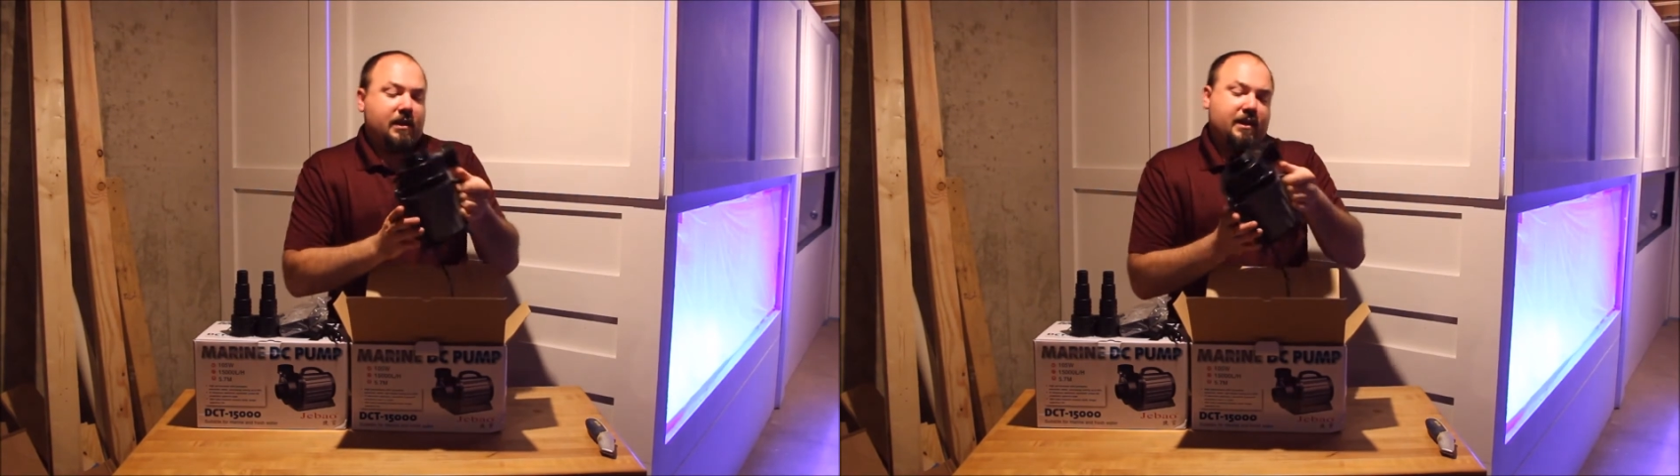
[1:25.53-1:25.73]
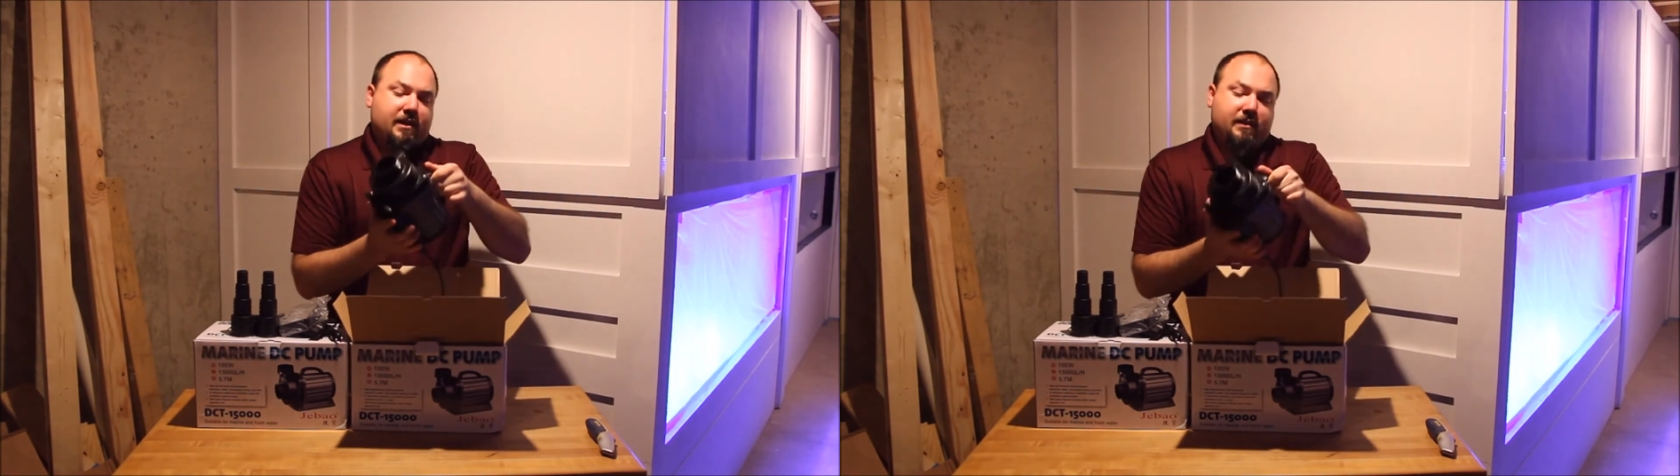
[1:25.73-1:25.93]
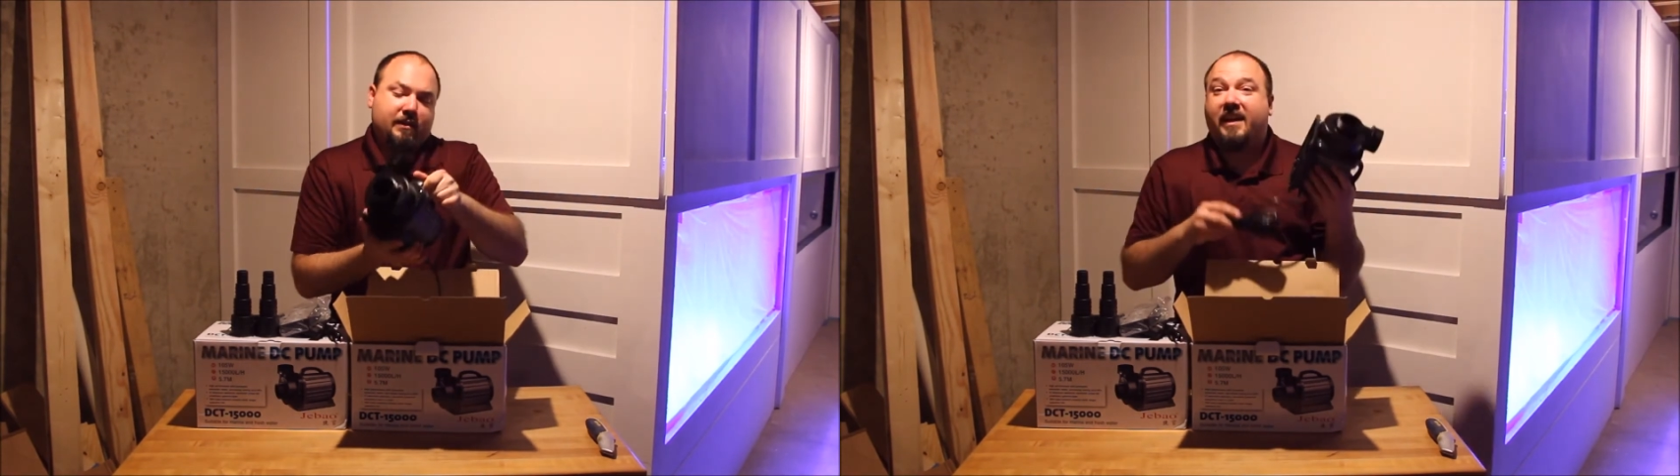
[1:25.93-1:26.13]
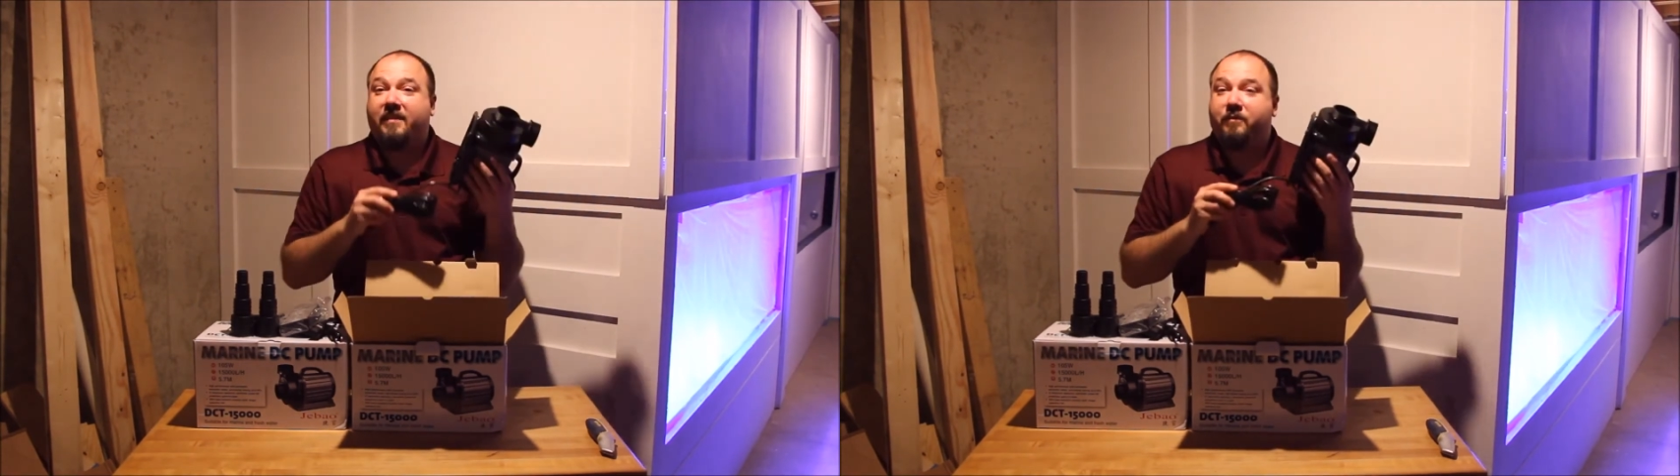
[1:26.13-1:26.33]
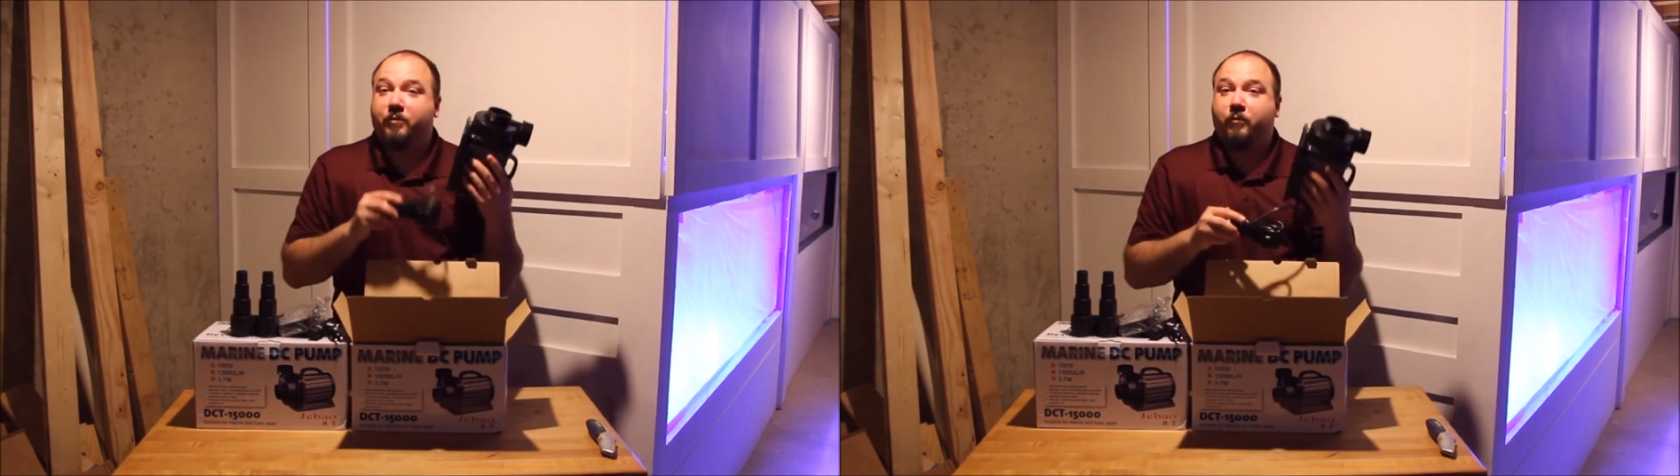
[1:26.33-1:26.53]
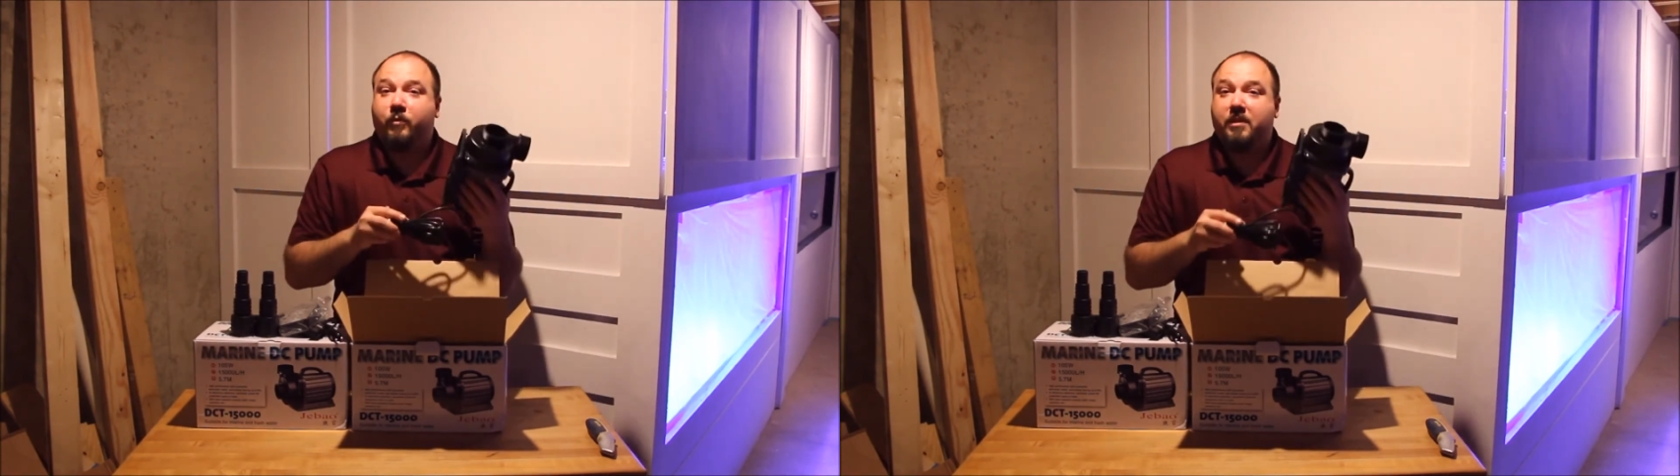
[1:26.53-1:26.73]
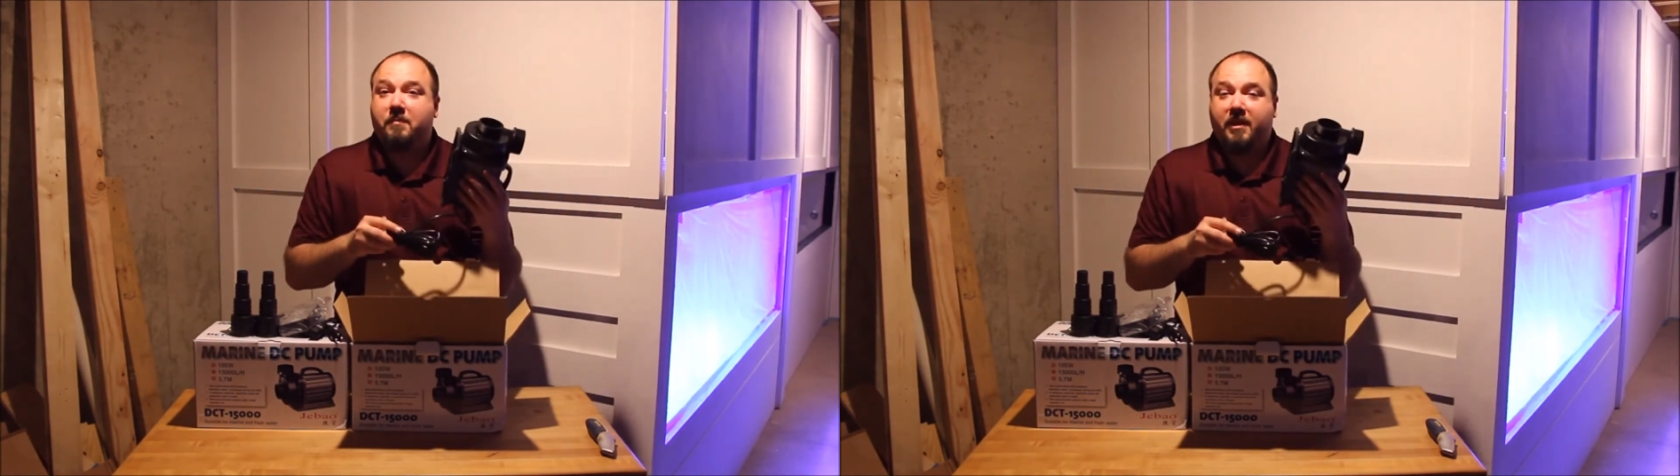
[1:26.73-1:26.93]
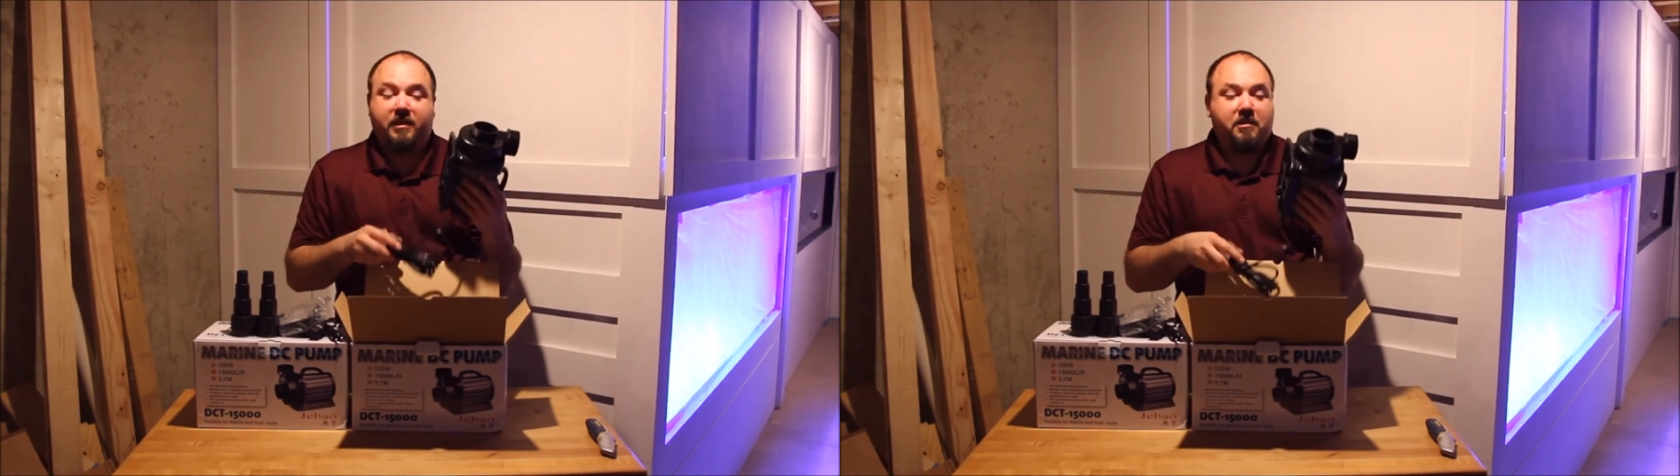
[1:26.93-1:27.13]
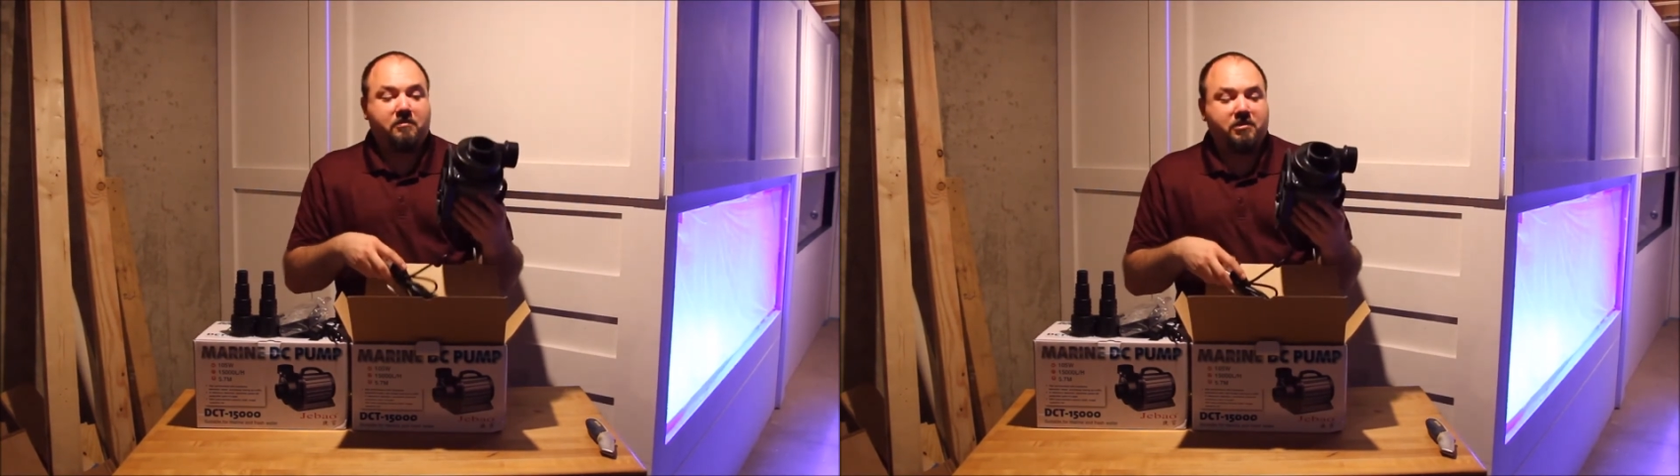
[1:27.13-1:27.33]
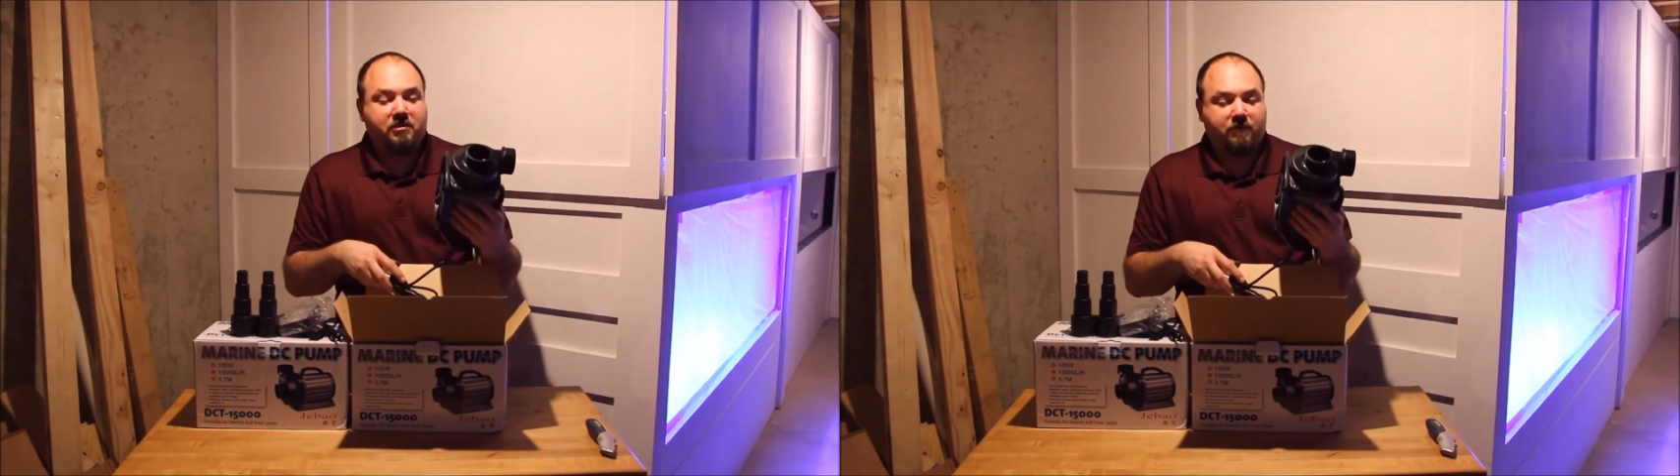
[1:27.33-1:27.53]
and I have three main
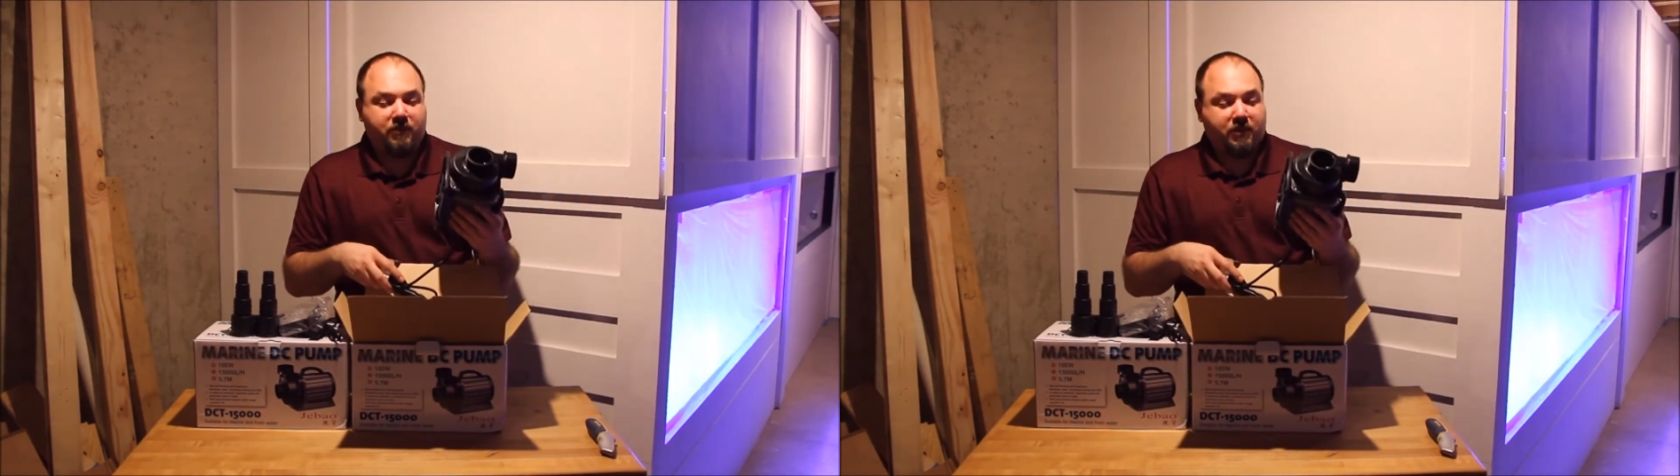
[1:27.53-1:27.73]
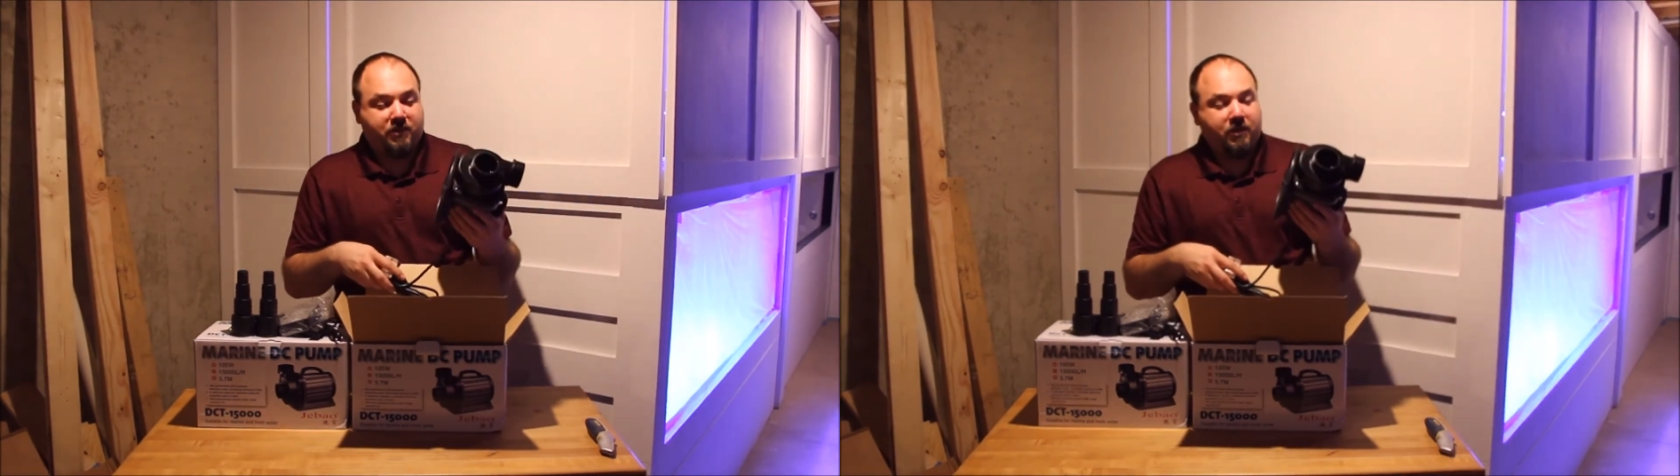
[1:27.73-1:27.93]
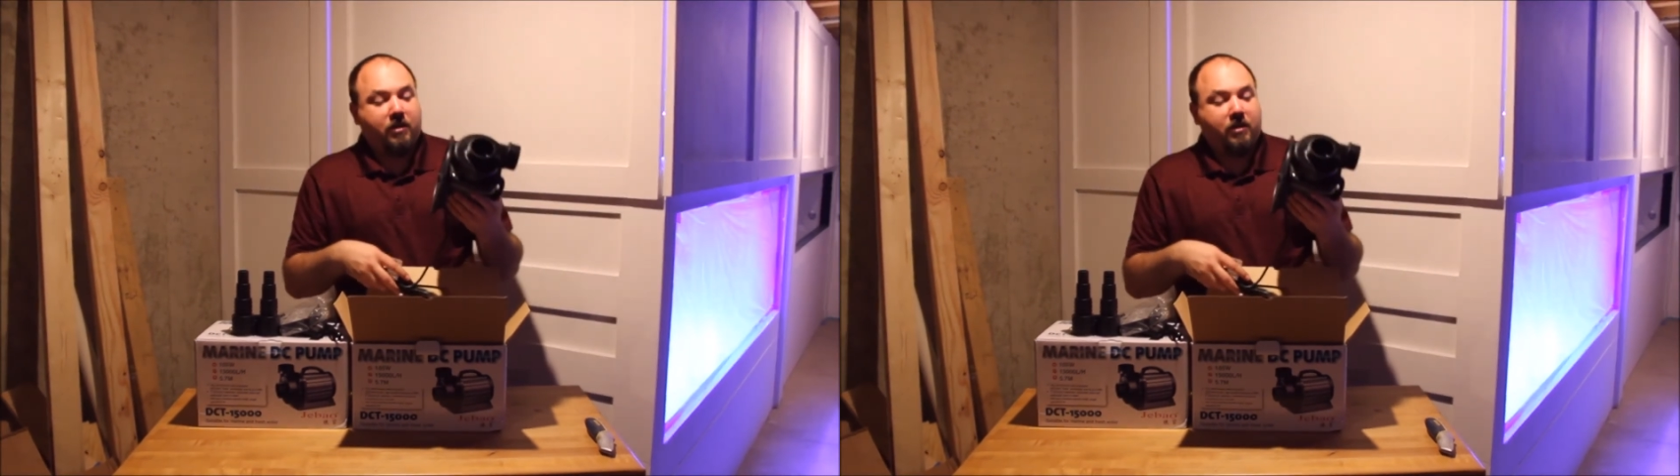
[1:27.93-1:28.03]
uses for this.